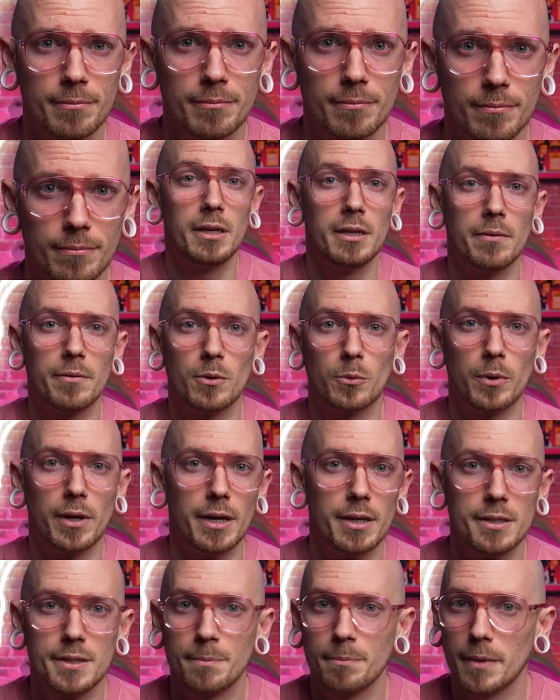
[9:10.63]
Speaking of the
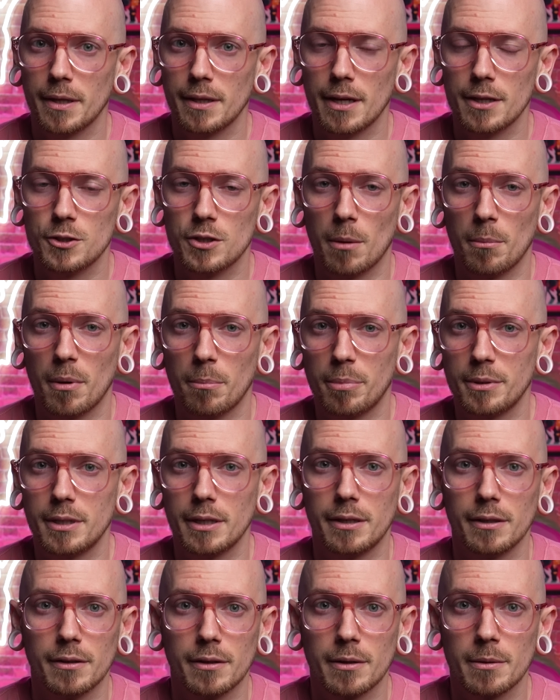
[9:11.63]
reds, and that gem in
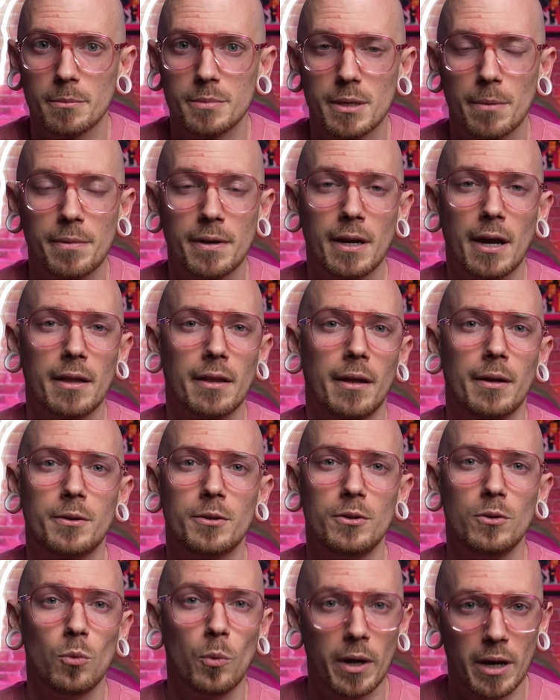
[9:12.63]
particular, something I
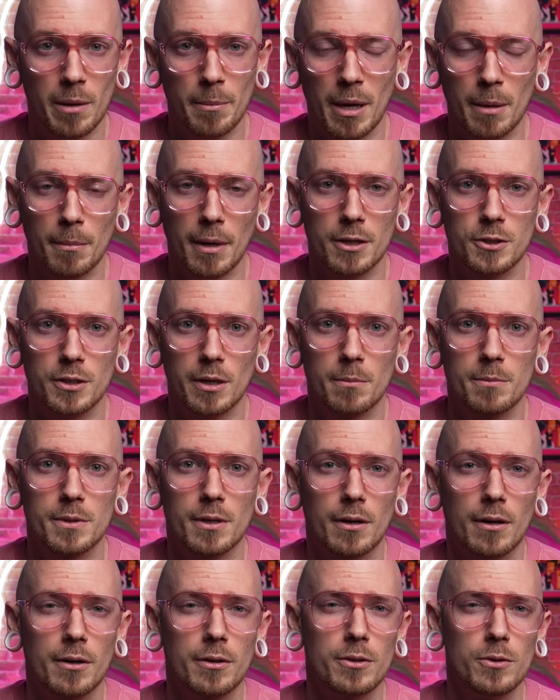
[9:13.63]
like to do when I make my
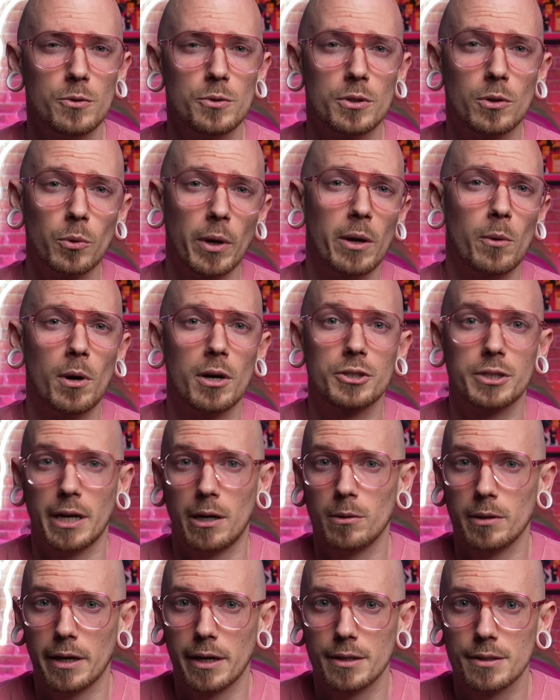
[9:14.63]
gems are use gray wash
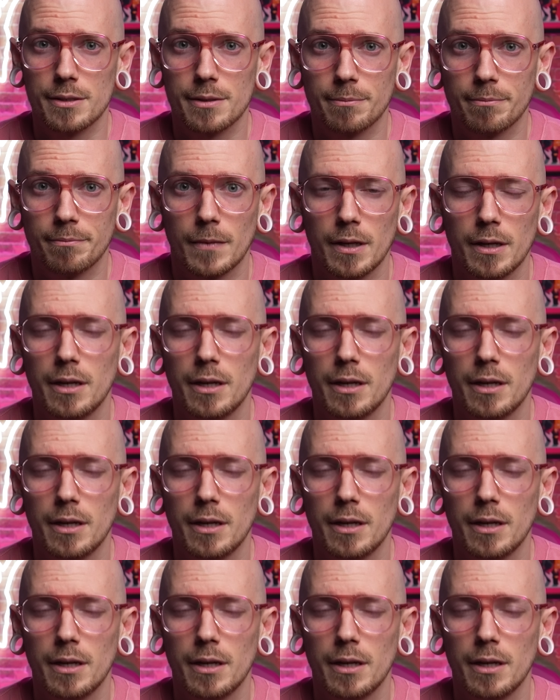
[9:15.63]
outlines.